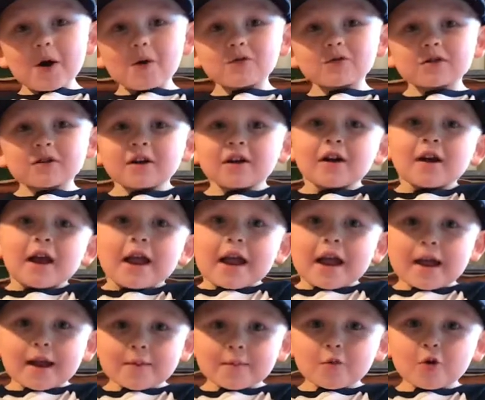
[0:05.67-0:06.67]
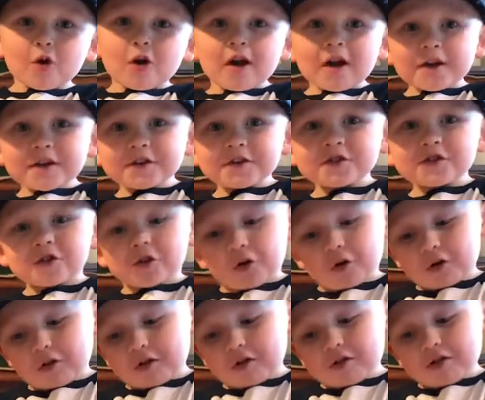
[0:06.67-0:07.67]
about hammerhead
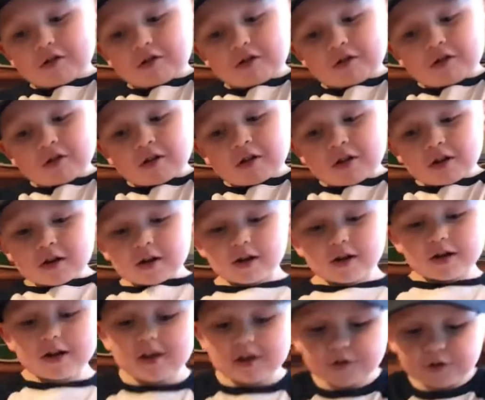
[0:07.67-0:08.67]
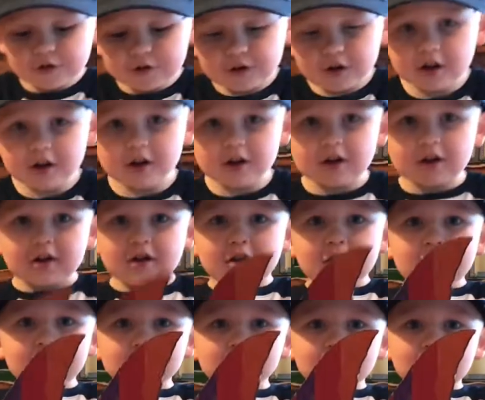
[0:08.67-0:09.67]
sharks. Isn't it an
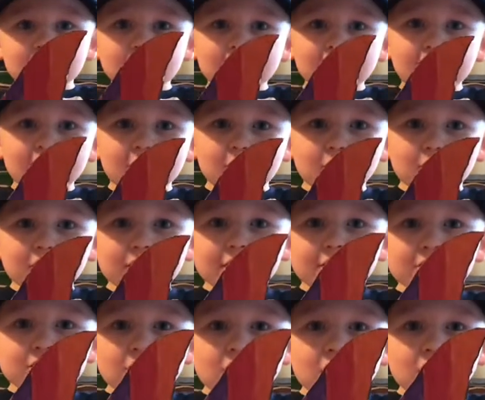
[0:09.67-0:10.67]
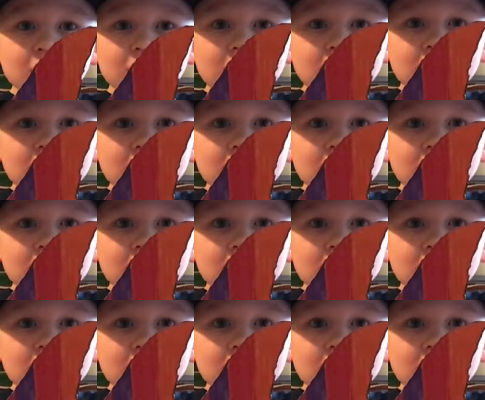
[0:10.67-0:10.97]
interesting creature?